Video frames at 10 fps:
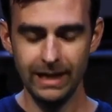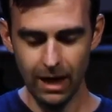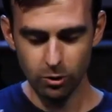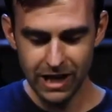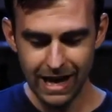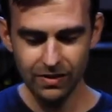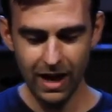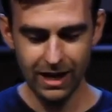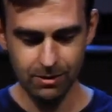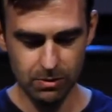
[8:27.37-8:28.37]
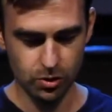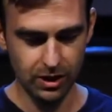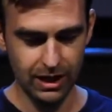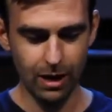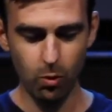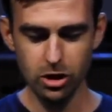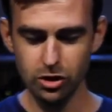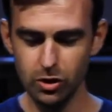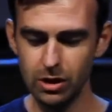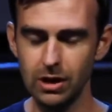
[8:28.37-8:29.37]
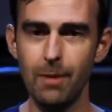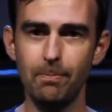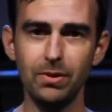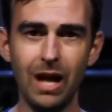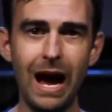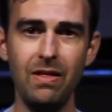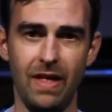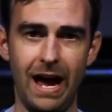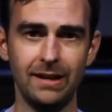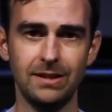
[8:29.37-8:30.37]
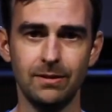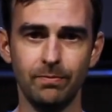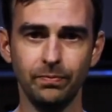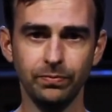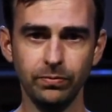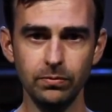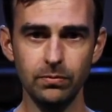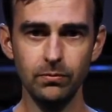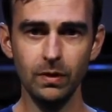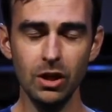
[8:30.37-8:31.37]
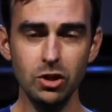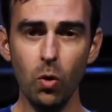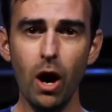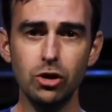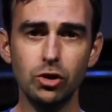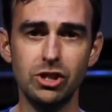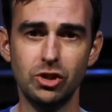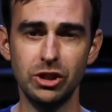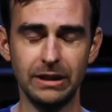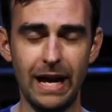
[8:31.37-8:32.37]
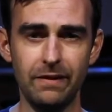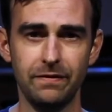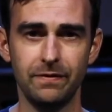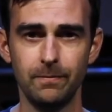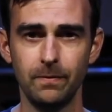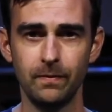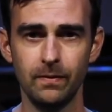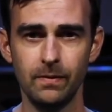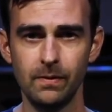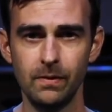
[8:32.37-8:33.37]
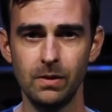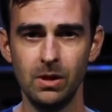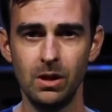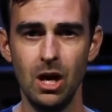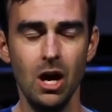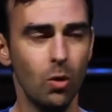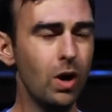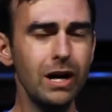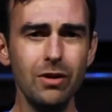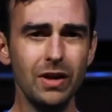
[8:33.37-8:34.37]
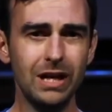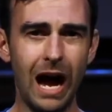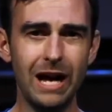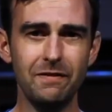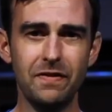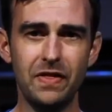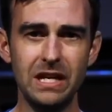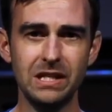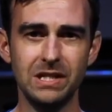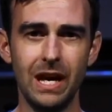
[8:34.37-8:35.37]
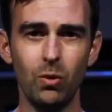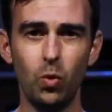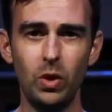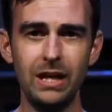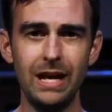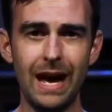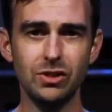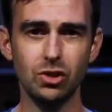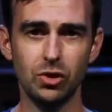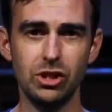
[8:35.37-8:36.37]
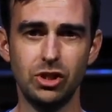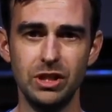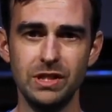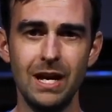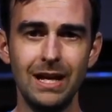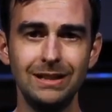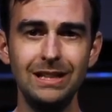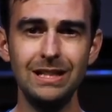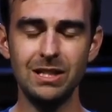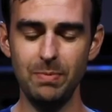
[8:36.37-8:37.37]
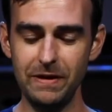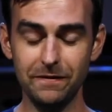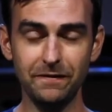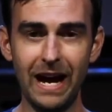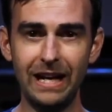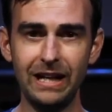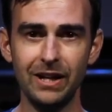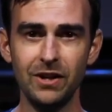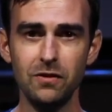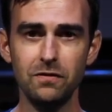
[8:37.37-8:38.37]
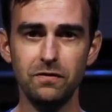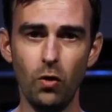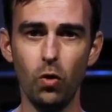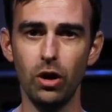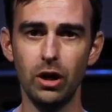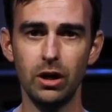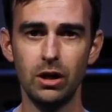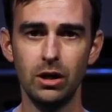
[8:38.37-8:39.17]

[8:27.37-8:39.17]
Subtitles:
Now take that imagery, and I want you to apply that to our Christian life. What are the kind of things that we as Christians need to be fighting for?